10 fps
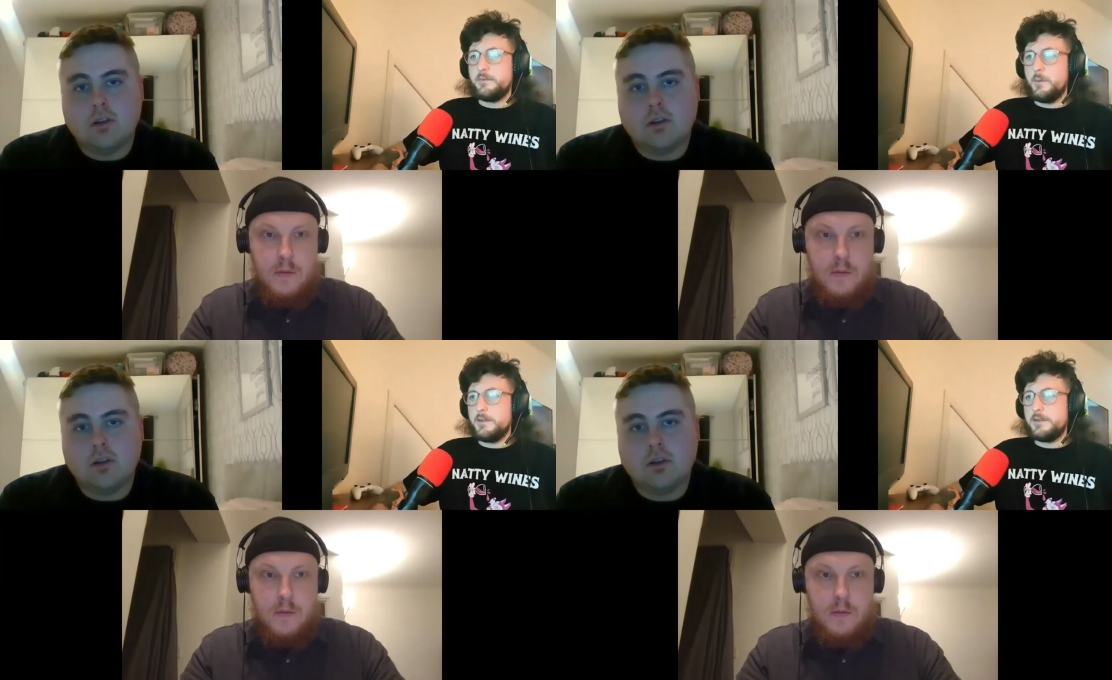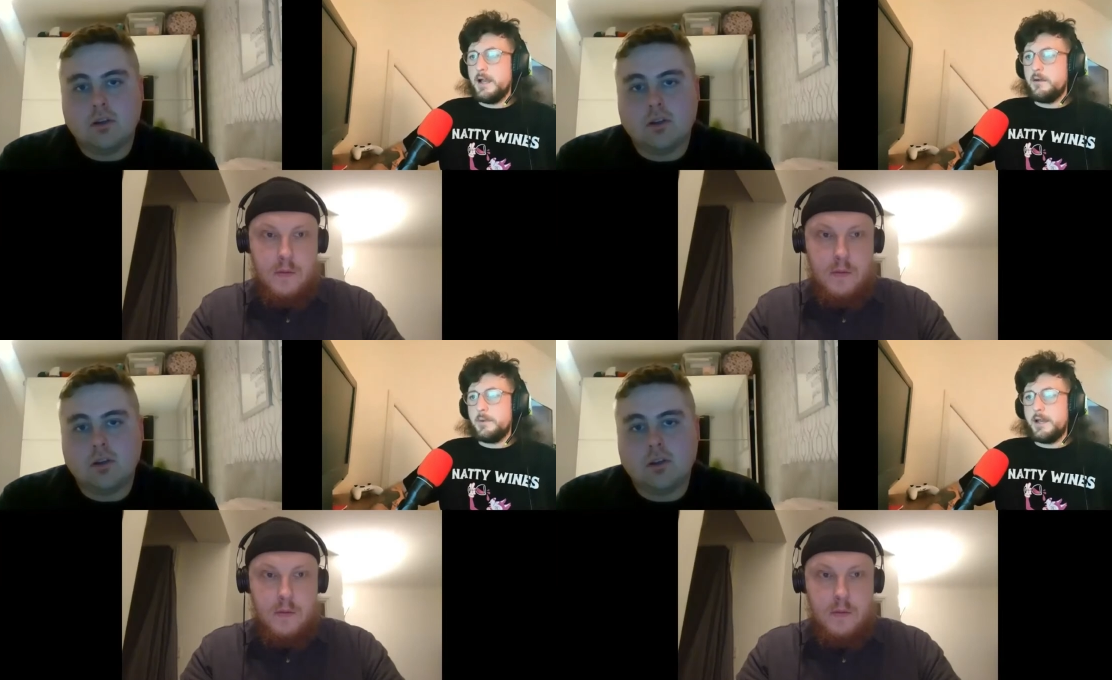Speaker 1: We were
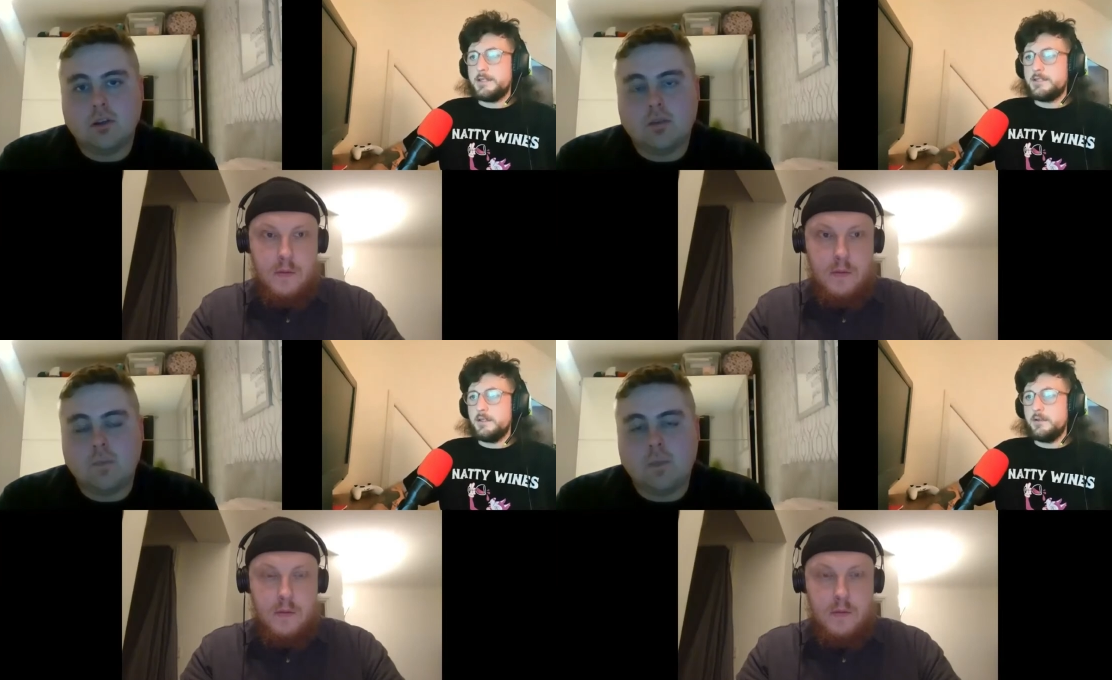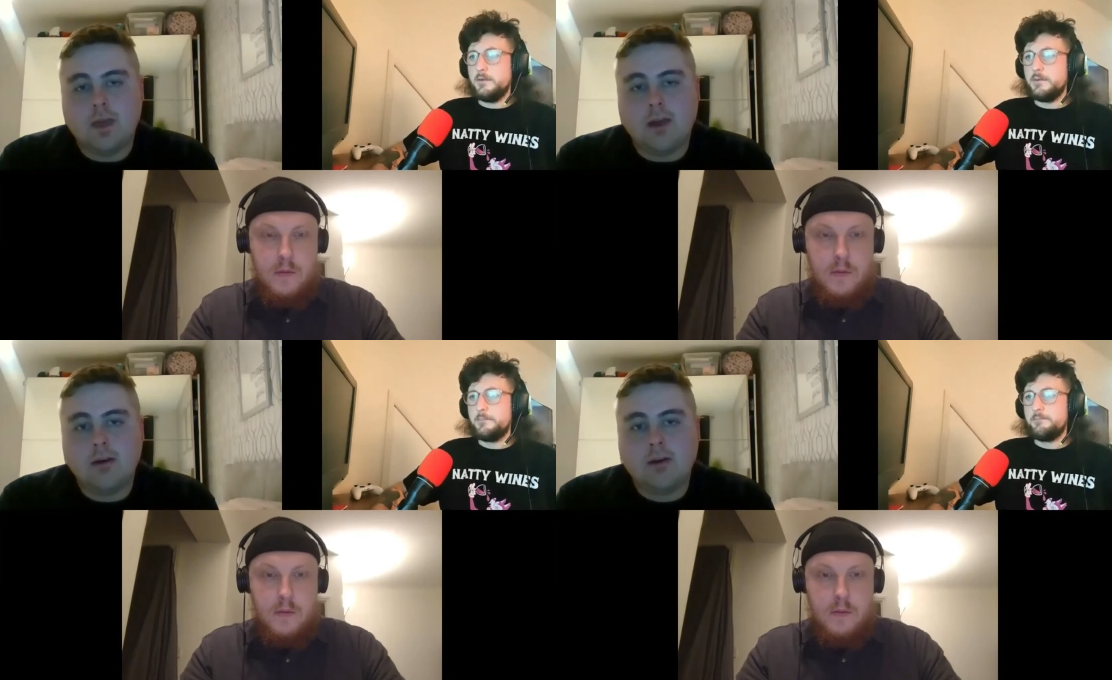down by two,
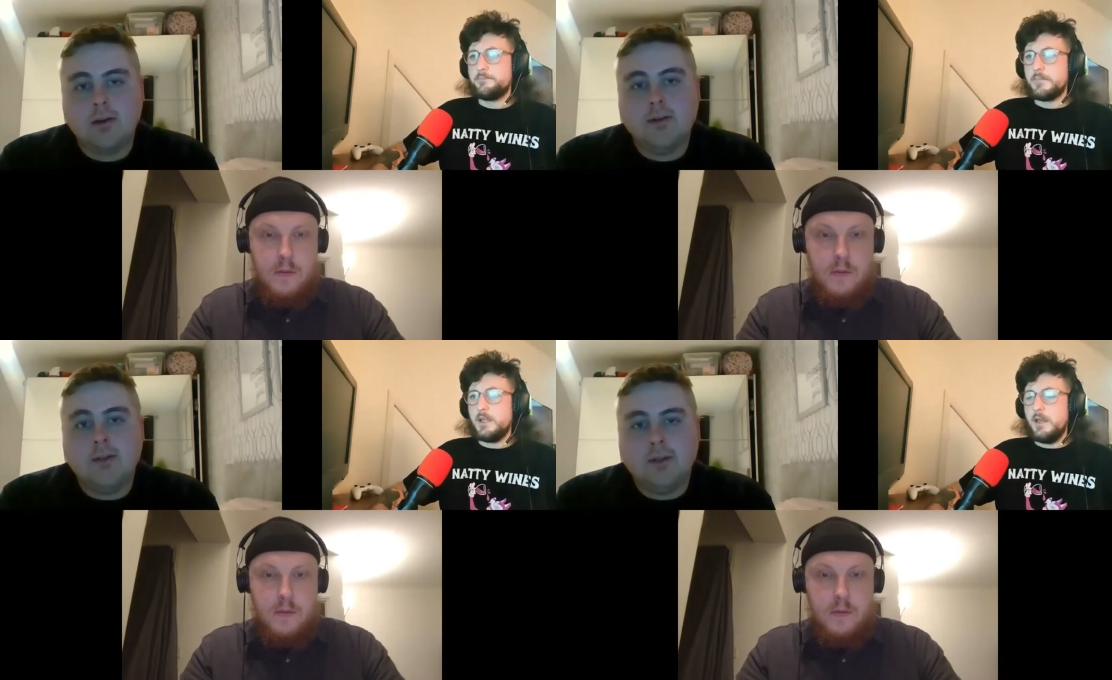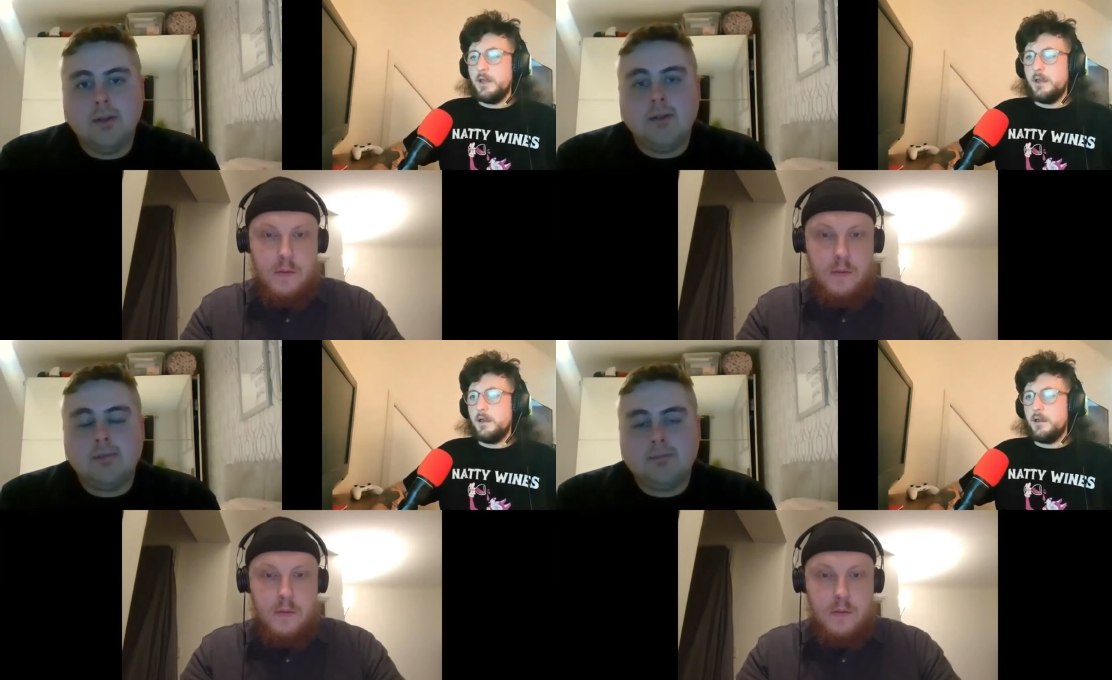
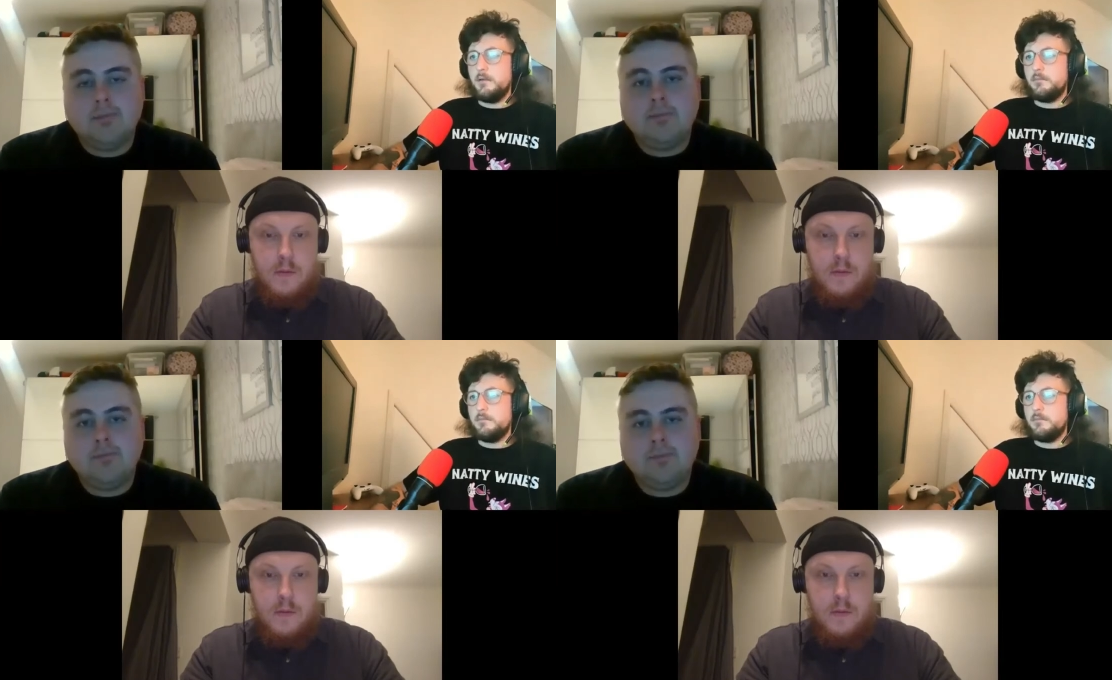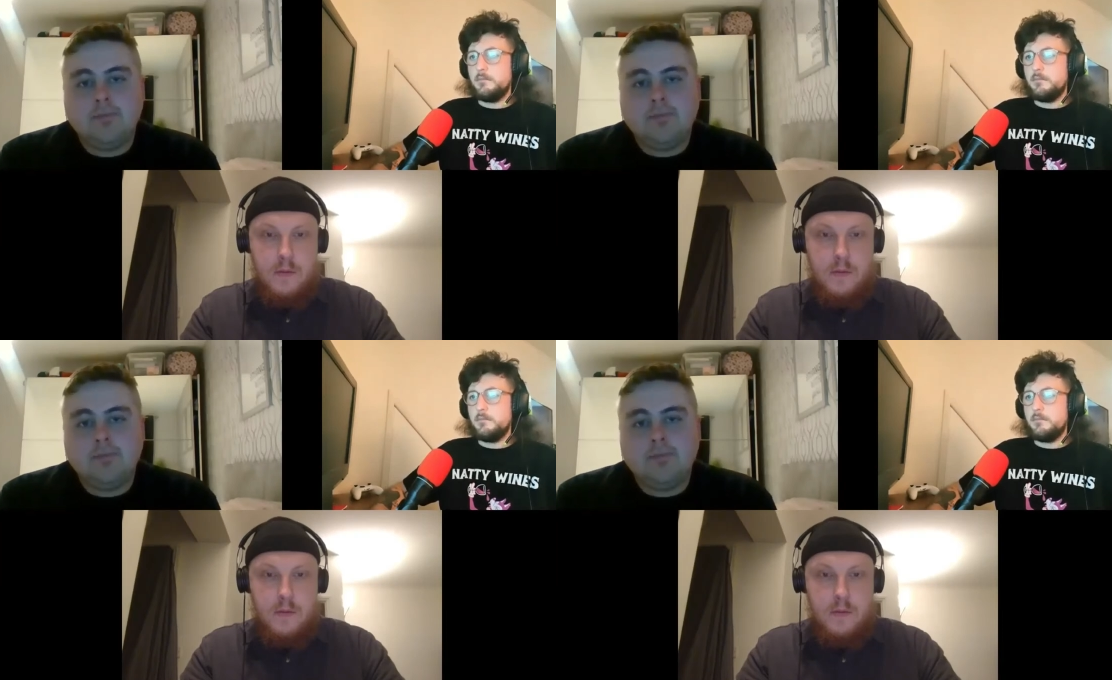um,